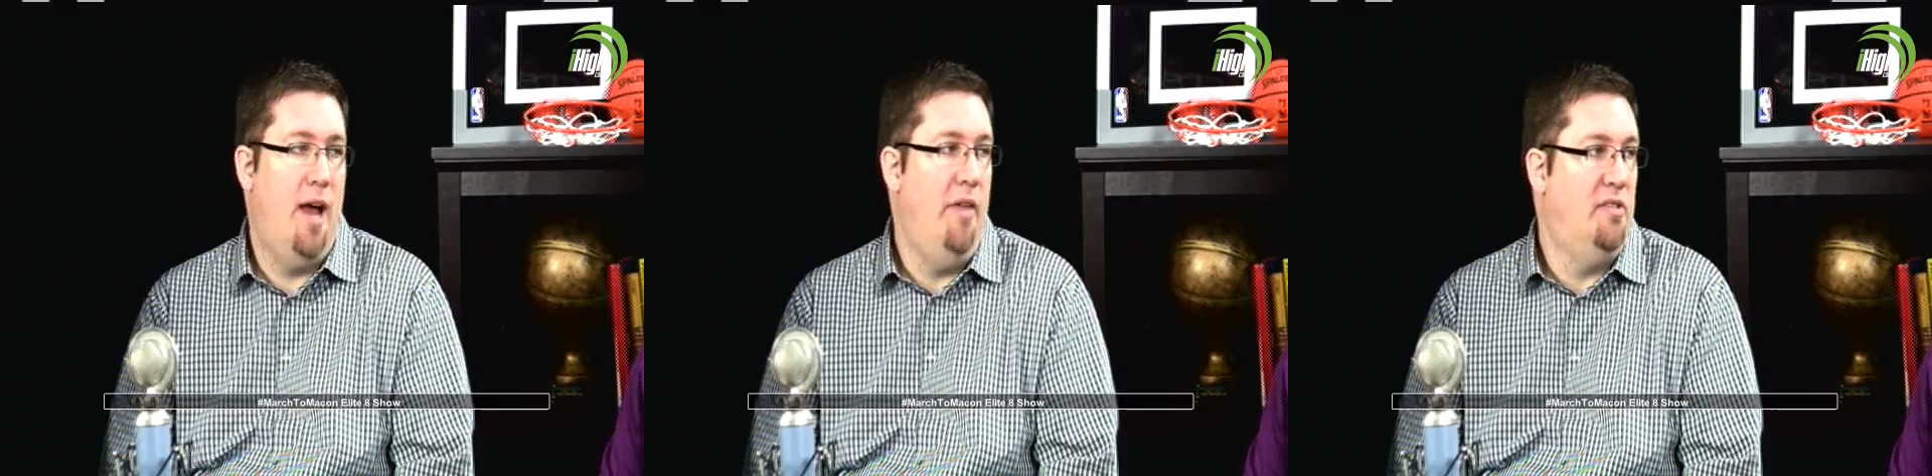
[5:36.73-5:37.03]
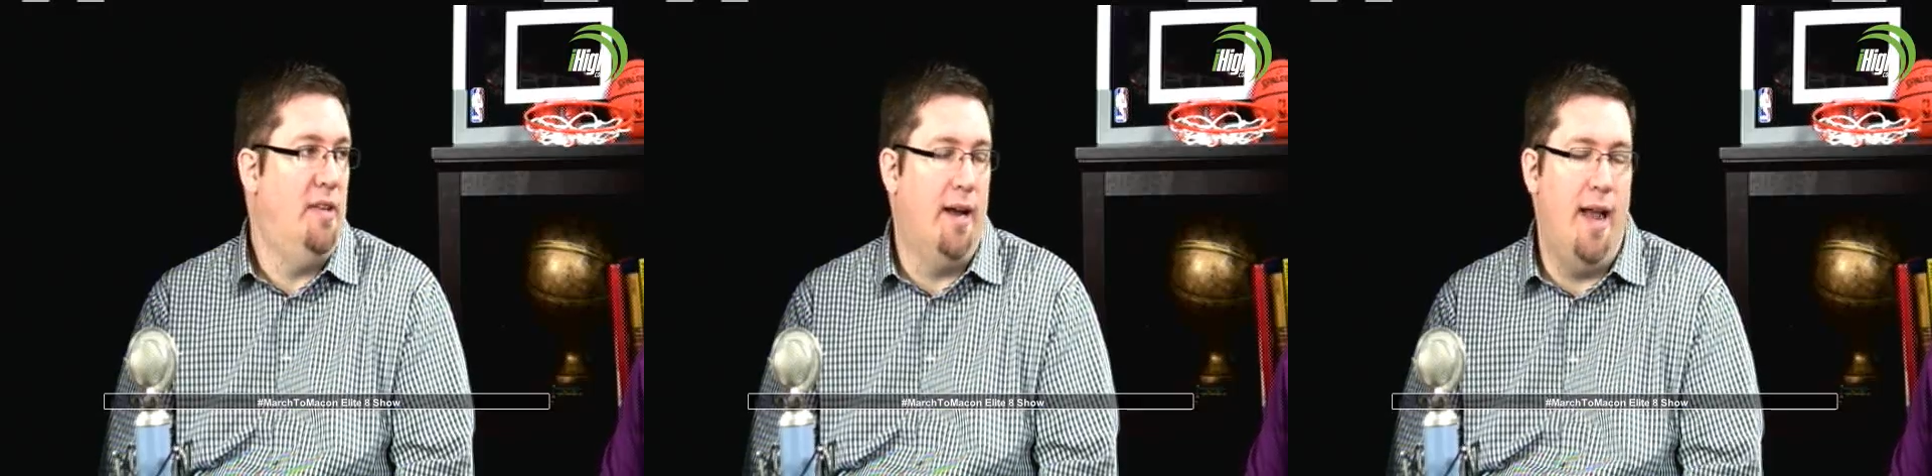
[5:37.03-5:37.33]
down in
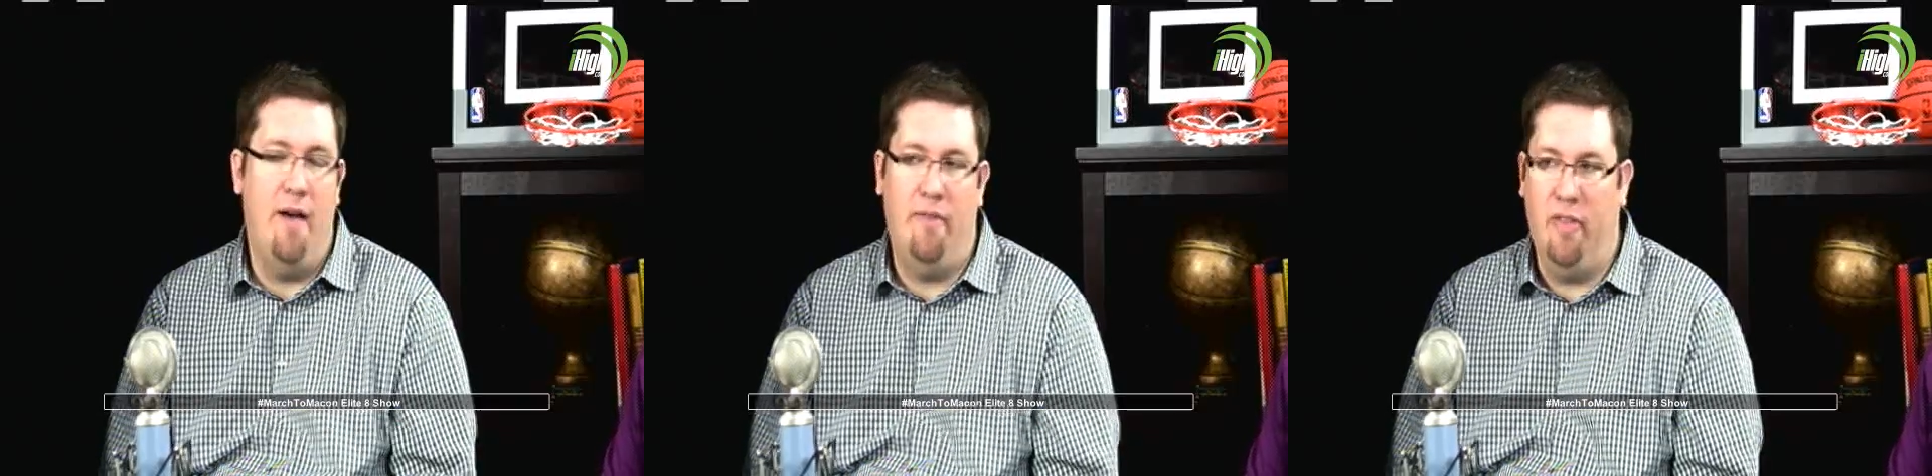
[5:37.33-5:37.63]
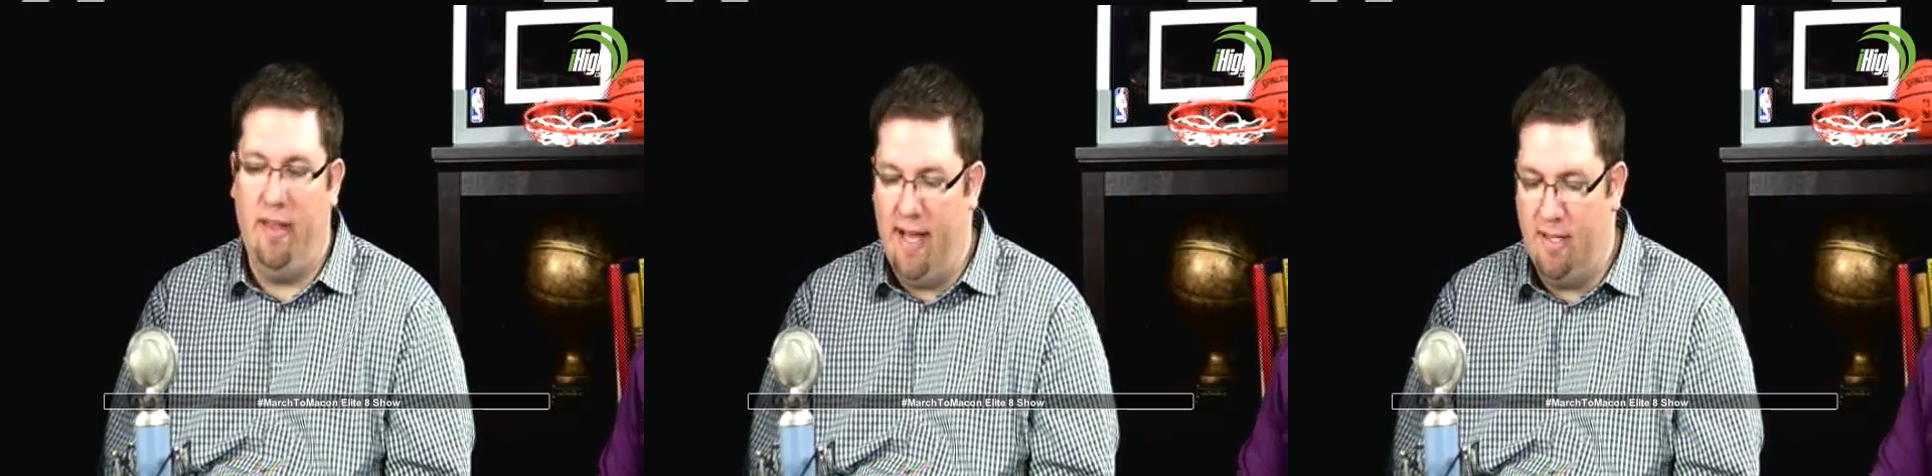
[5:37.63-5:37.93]
the second half. Right.
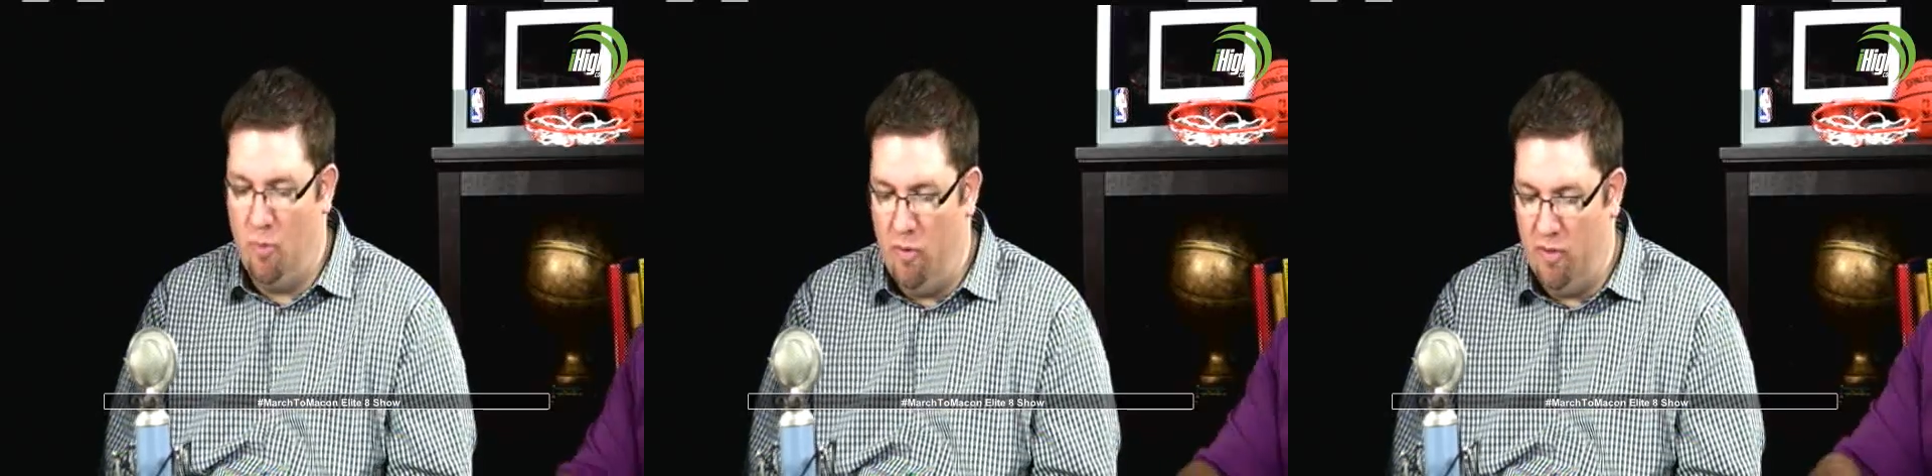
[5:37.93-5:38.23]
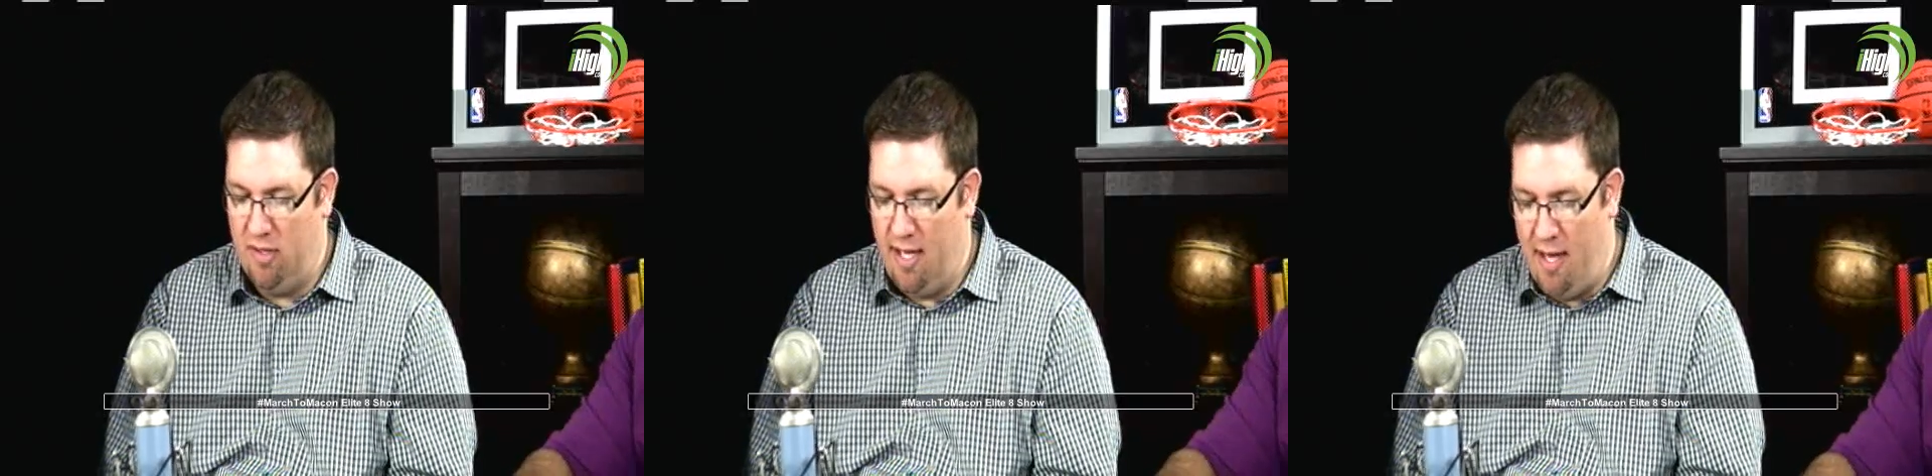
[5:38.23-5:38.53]
I think that's what
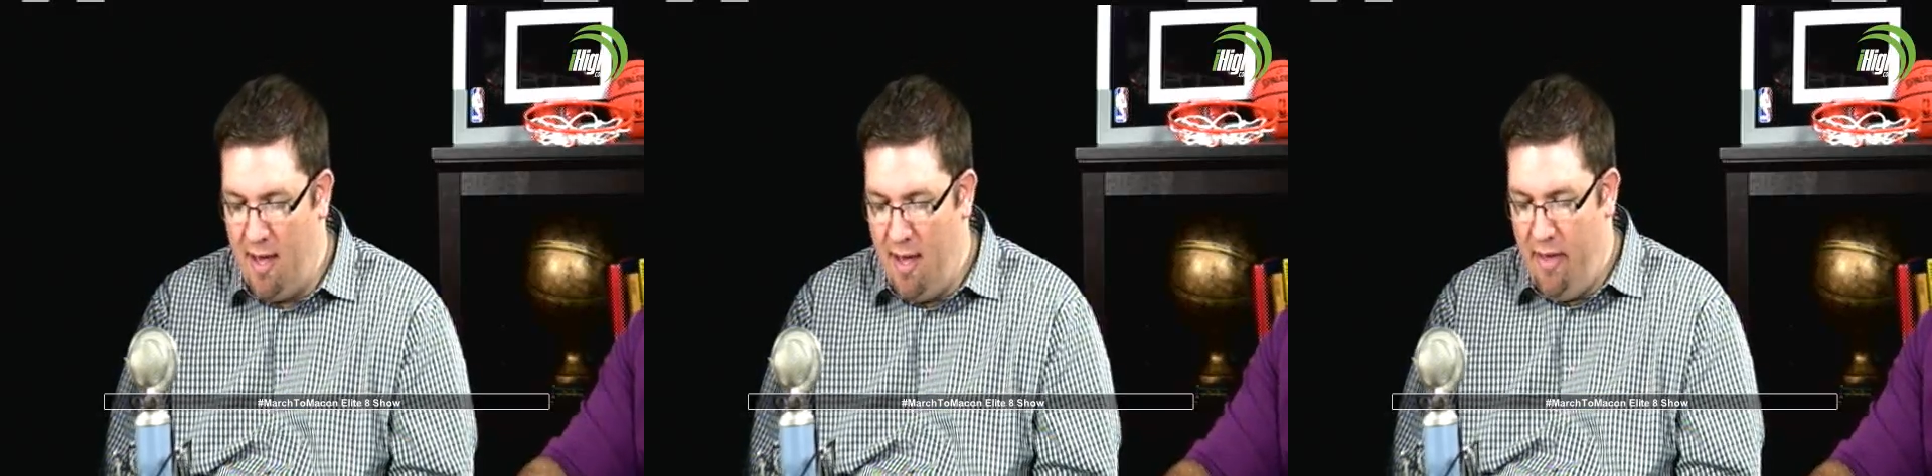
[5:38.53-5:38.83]
we'll see.